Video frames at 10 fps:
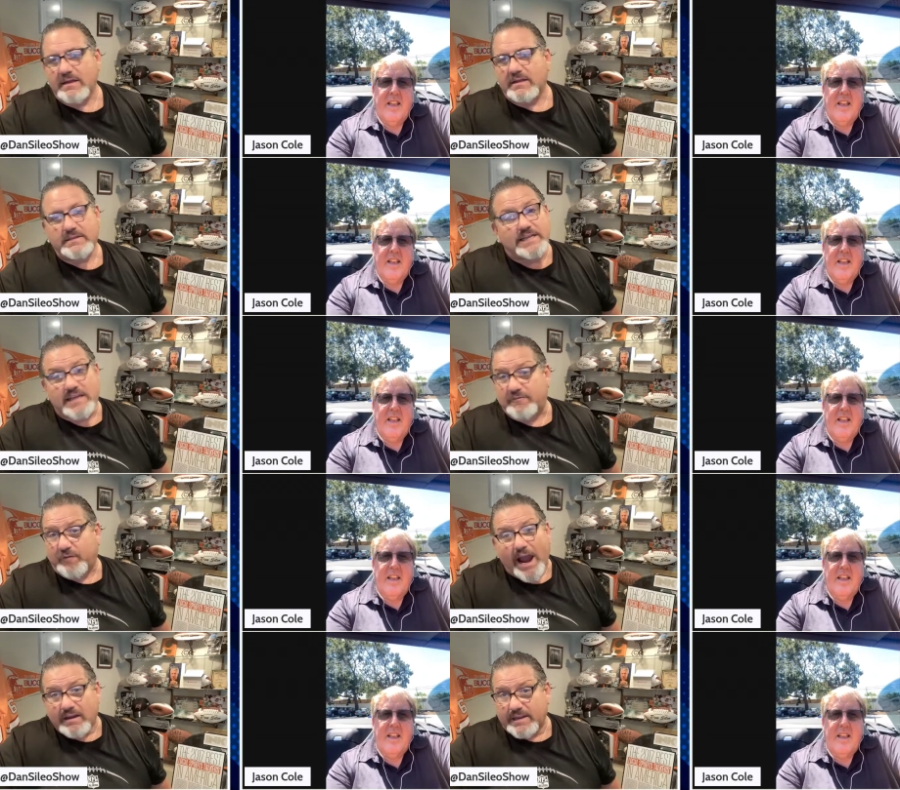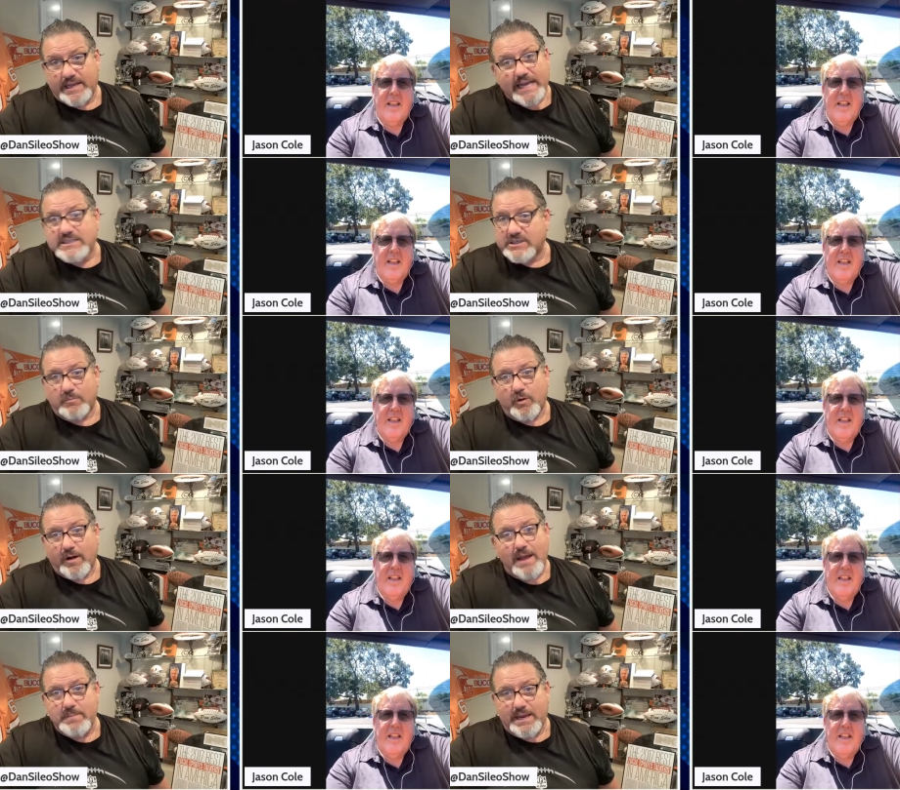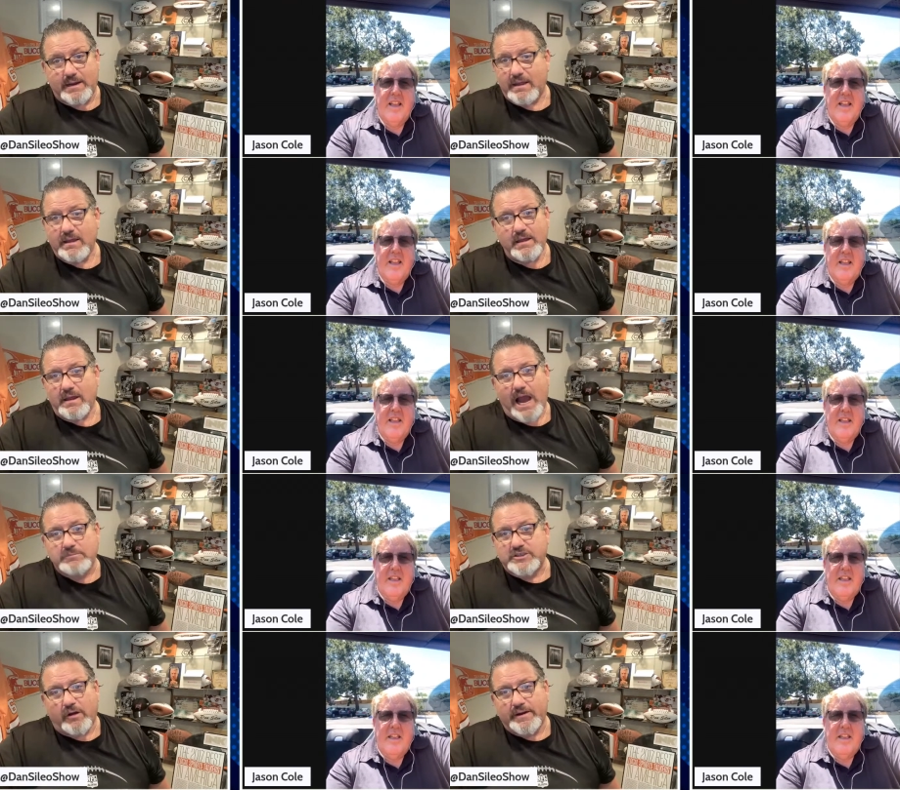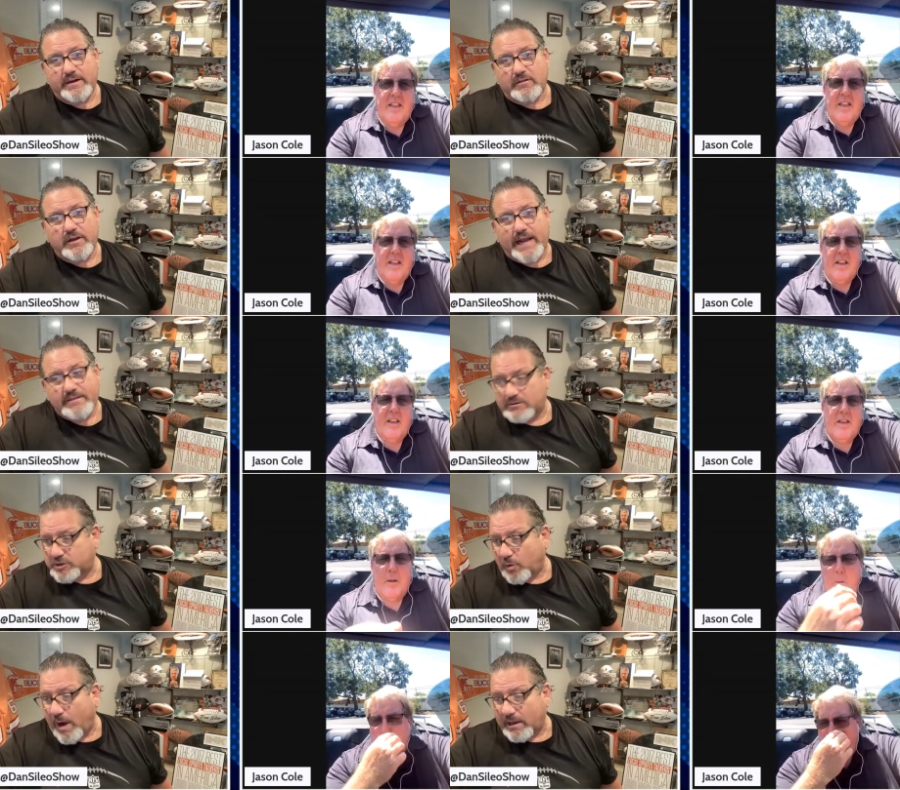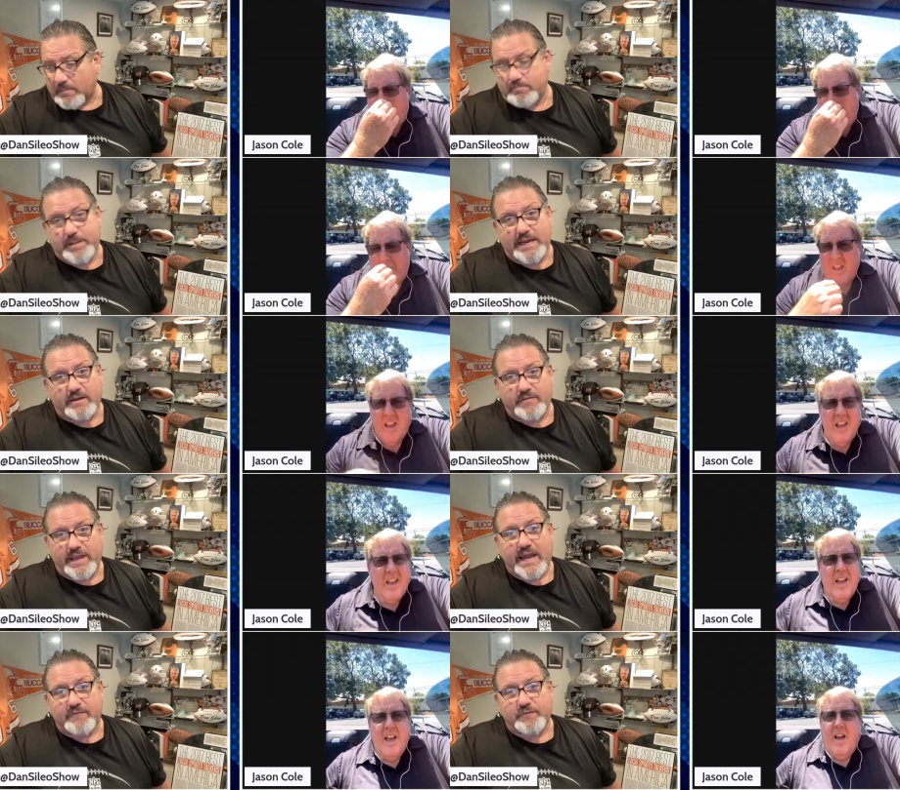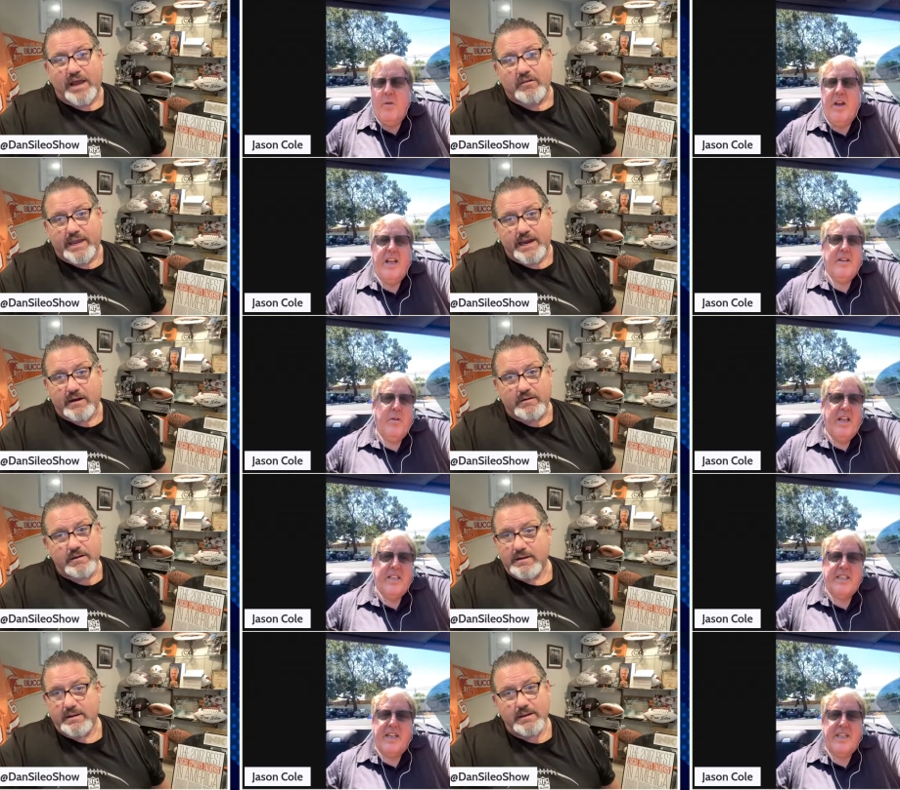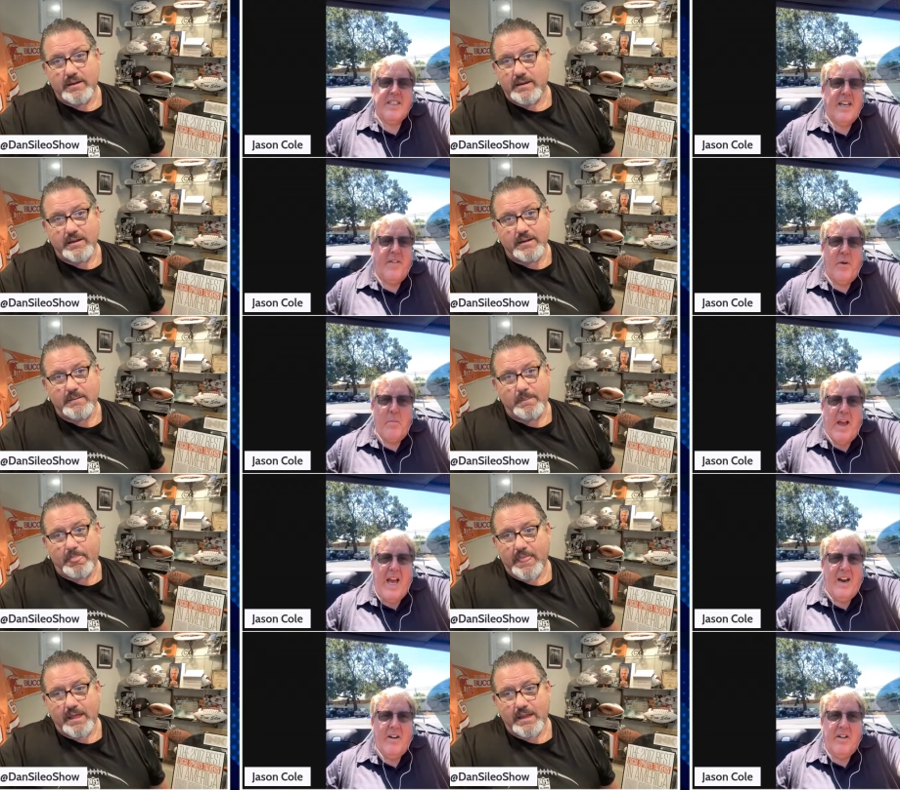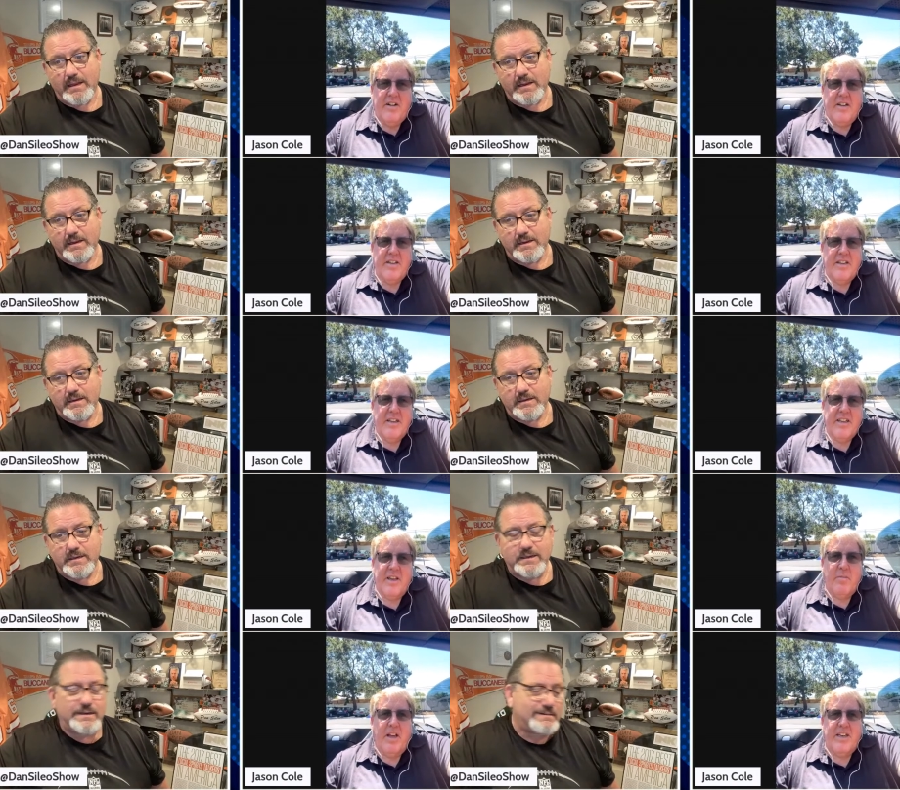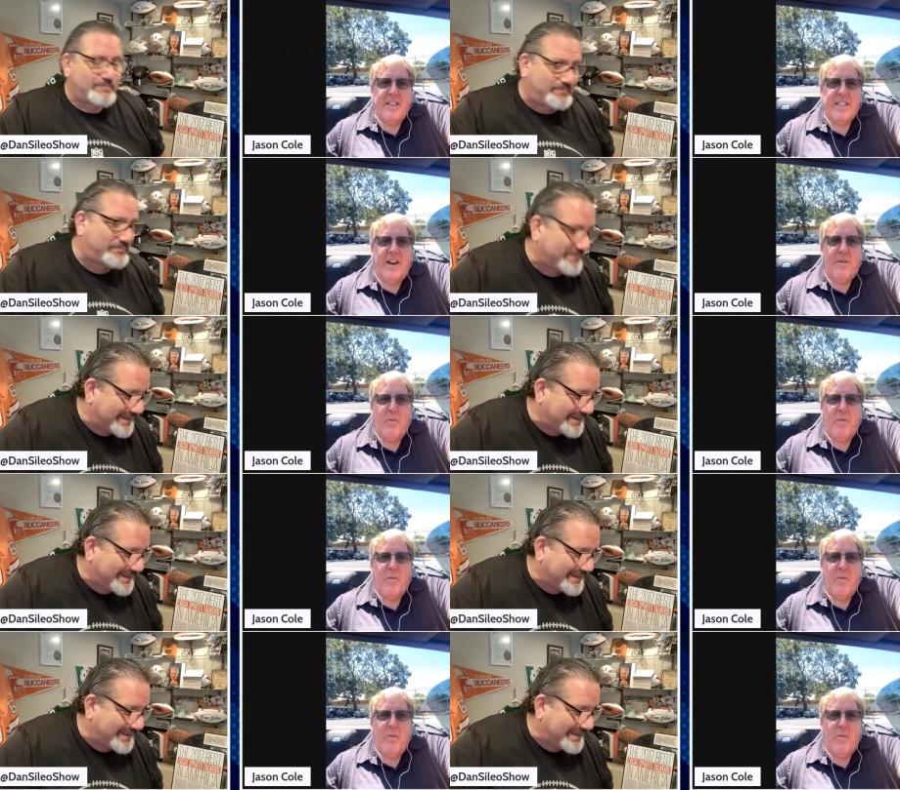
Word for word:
Speaker 1: that they finally get somewhere? I mean, I'm starting to look at the Joel Embiid of the NFL wait, here. Wait a
Speaker 2: second. Does it ever matter? Come on, does it ever